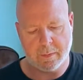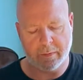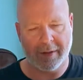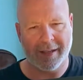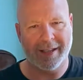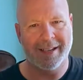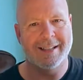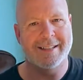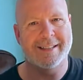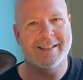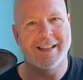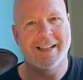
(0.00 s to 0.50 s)

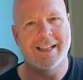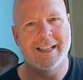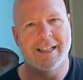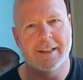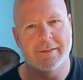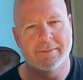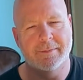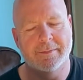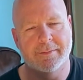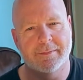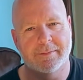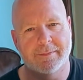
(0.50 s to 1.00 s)
as that.
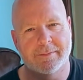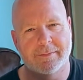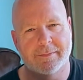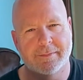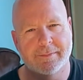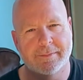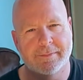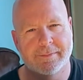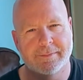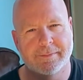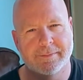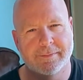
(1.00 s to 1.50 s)

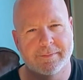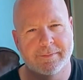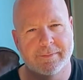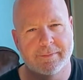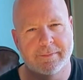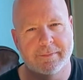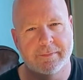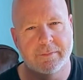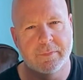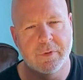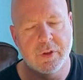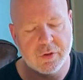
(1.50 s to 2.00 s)

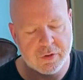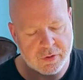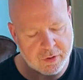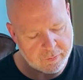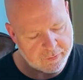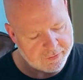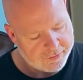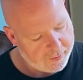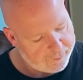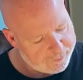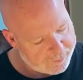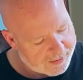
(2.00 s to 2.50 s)
There's
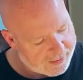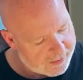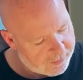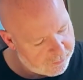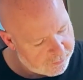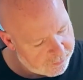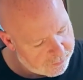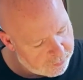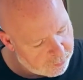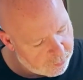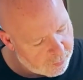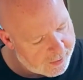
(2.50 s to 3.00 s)
something about
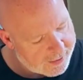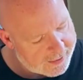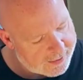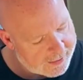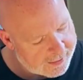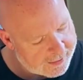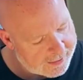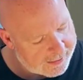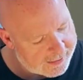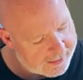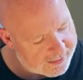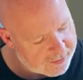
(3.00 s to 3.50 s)
the way
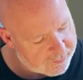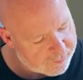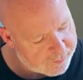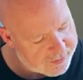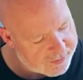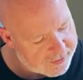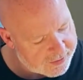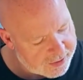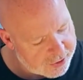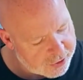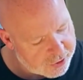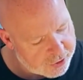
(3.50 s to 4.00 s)
that is
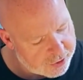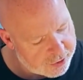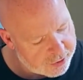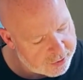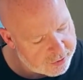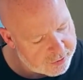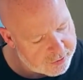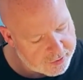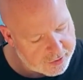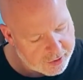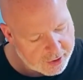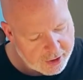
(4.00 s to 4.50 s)

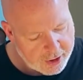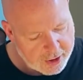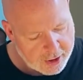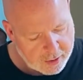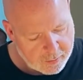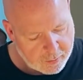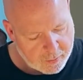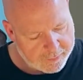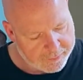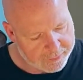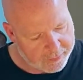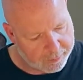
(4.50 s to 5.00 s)
positioned
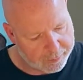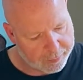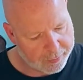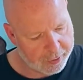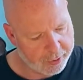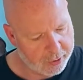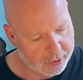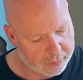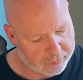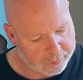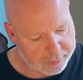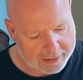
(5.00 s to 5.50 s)
with the
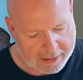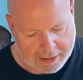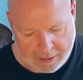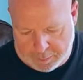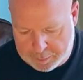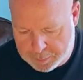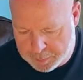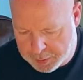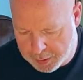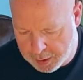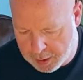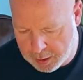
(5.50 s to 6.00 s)
pure
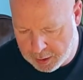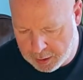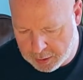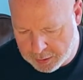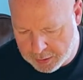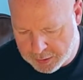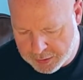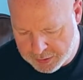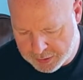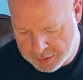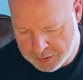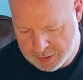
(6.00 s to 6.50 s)
black
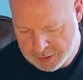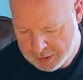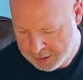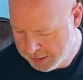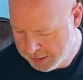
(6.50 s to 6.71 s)
box